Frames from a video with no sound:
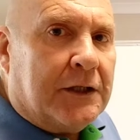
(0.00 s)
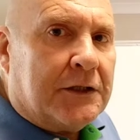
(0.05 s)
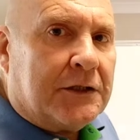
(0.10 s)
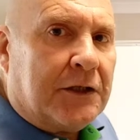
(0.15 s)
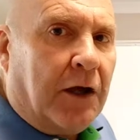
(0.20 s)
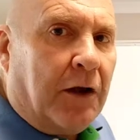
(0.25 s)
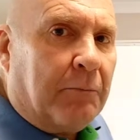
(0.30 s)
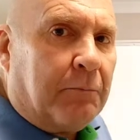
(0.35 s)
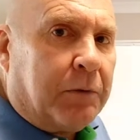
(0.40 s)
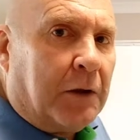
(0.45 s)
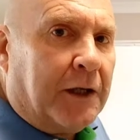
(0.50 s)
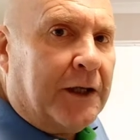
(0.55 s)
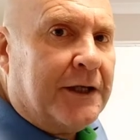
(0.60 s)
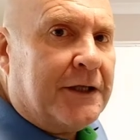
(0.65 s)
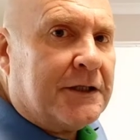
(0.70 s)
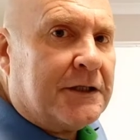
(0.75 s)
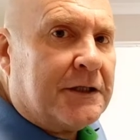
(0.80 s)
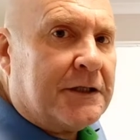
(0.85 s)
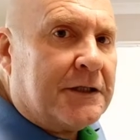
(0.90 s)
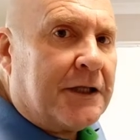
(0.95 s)
So
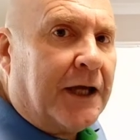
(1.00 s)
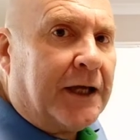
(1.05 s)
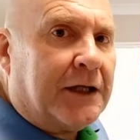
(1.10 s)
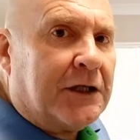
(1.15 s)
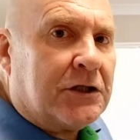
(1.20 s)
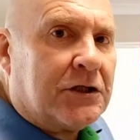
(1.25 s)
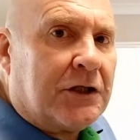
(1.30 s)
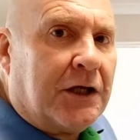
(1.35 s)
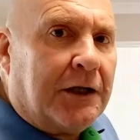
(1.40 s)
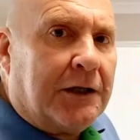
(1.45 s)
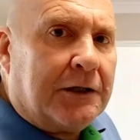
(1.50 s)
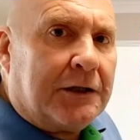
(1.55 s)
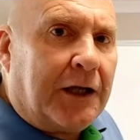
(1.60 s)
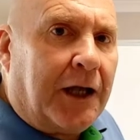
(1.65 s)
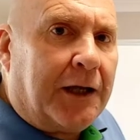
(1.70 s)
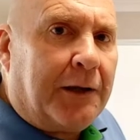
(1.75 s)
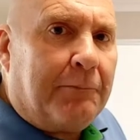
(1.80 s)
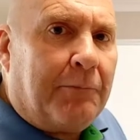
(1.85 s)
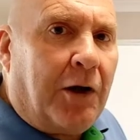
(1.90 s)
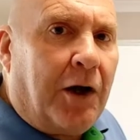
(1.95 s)
please
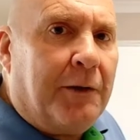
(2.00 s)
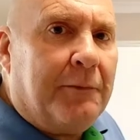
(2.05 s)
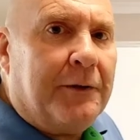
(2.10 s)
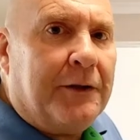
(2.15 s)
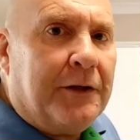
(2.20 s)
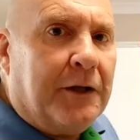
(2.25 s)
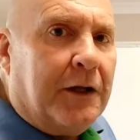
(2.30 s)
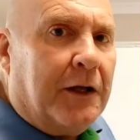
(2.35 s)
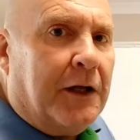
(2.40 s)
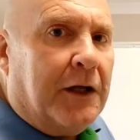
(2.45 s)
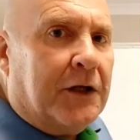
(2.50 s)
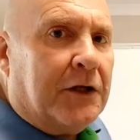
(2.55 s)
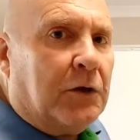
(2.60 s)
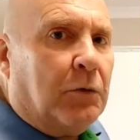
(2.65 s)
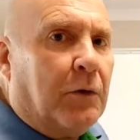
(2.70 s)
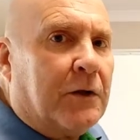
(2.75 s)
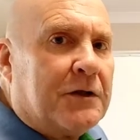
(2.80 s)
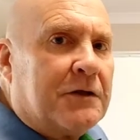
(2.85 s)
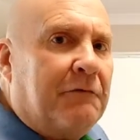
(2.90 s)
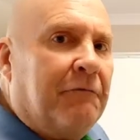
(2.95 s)
take a moment
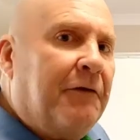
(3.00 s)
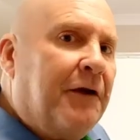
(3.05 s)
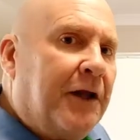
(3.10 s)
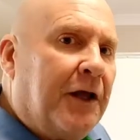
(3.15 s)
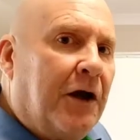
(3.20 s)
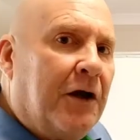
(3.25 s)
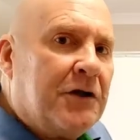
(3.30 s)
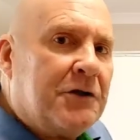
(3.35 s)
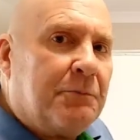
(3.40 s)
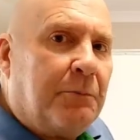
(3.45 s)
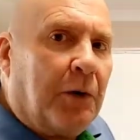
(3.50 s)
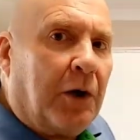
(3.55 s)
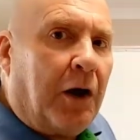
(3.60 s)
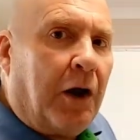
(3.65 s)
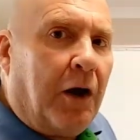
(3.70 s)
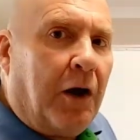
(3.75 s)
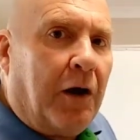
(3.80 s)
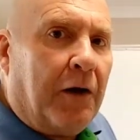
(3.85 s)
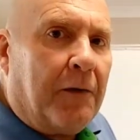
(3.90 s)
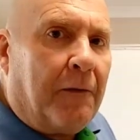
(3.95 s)
to watch the videos
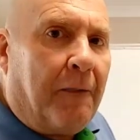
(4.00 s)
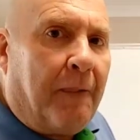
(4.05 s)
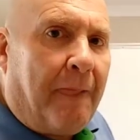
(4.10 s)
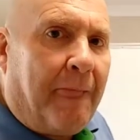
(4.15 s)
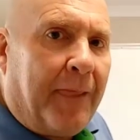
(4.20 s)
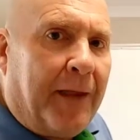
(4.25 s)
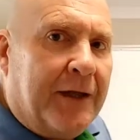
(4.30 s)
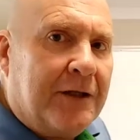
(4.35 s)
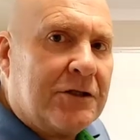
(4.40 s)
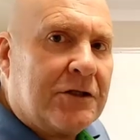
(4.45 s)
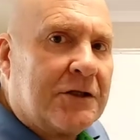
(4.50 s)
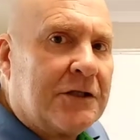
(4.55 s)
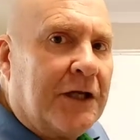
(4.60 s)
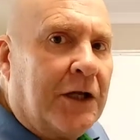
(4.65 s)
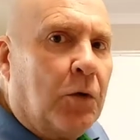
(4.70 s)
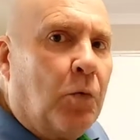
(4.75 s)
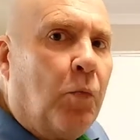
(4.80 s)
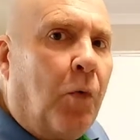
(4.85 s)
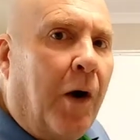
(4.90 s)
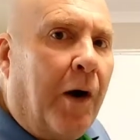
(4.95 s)
below and
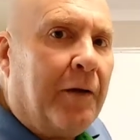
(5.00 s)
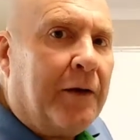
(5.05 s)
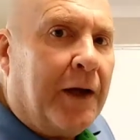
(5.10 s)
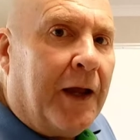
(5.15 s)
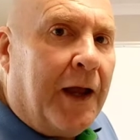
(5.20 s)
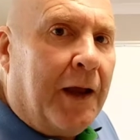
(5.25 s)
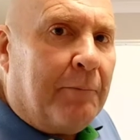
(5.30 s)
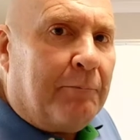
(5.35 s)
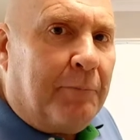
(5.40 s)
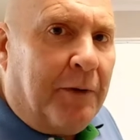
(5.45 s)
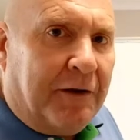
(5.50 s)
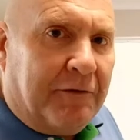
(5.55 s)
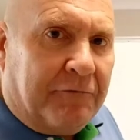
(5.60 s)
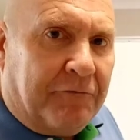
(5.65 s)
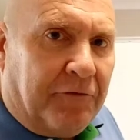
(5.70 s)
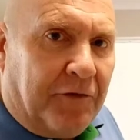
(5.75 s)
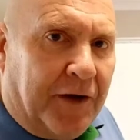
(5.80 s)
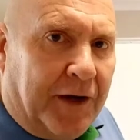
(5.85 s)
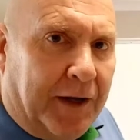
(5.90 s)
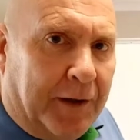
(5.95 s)
see what
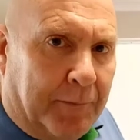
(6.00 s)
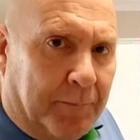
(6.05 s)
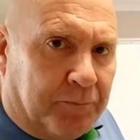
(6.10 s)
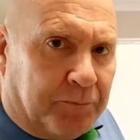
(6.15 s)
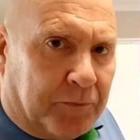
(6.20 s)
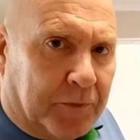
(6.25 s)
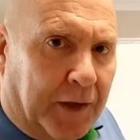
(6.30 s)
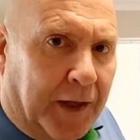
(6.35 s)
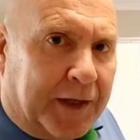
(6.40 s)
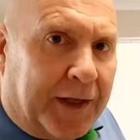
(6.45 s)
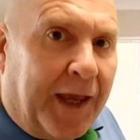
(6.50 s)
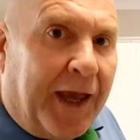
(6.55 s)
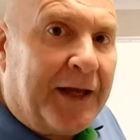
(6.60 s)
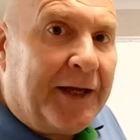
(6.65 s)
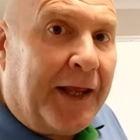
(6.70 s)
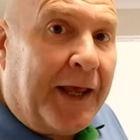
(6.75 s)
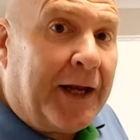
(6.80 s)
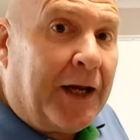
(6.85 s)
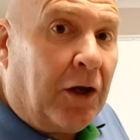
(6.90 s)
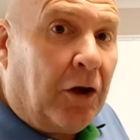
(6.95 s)
Betfair
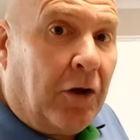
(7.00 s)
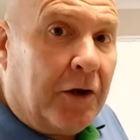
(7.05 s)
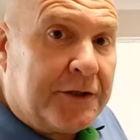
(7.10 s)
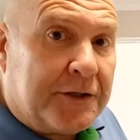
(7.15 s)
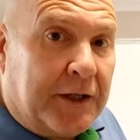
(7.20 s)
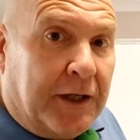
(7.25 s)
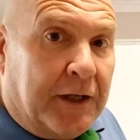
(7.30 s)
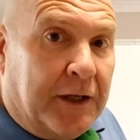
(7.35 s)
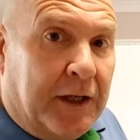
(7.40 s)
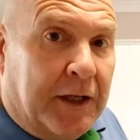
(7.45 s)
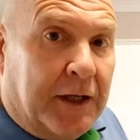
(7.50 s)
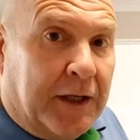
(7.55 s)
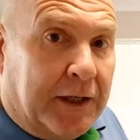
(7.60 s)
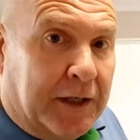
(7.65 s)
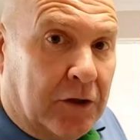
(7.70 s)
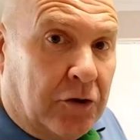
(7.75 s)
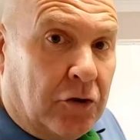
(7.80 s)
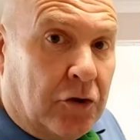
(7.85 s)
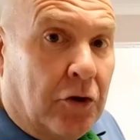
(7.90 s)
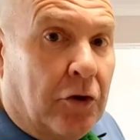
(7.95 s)
Account Analyzer
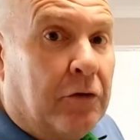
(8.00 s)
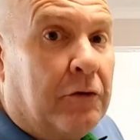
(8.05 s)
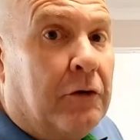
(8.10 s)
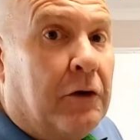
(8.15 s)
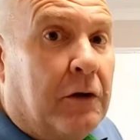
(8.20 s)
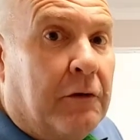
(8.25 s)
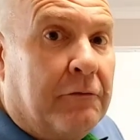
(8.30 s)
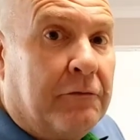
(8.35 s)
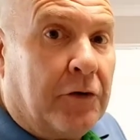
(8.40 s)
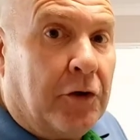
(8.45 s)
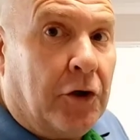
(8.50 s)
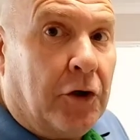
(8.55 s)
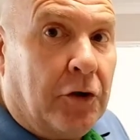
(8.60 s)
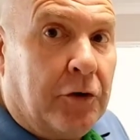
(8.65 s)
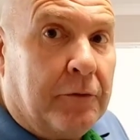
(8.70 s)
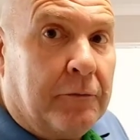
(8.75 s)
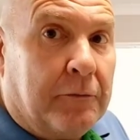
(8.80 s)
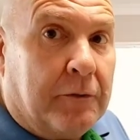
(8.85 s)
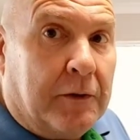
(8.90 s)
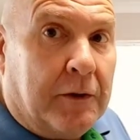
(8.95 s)
can do for
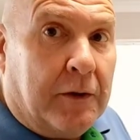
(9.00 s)
you.